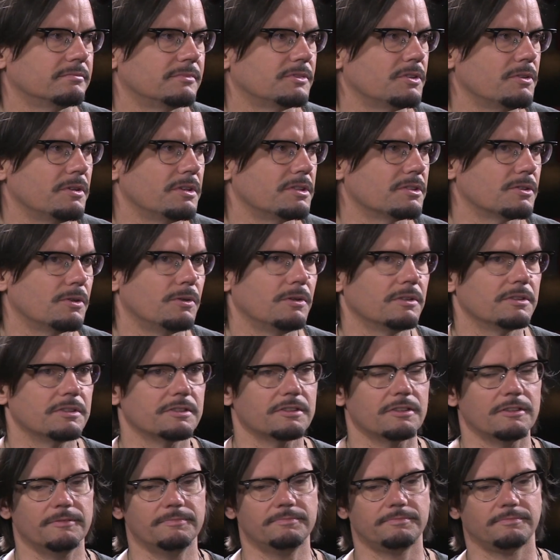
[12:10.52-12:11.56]
two years old or
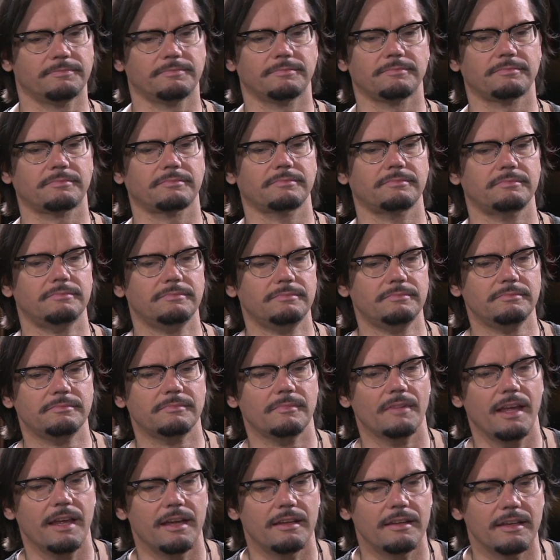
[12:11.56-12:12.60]
so,
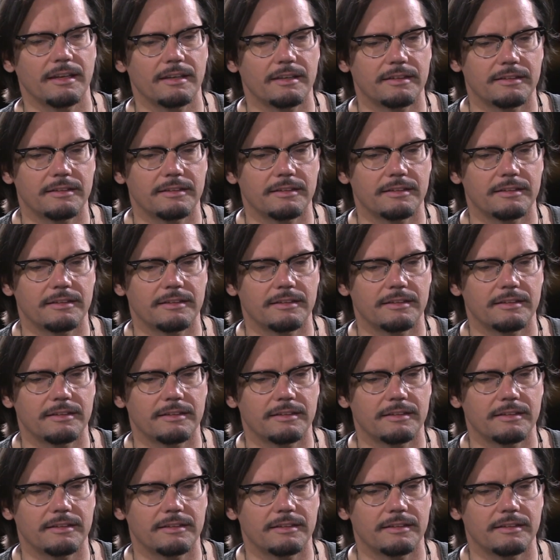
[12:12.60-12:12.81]
and they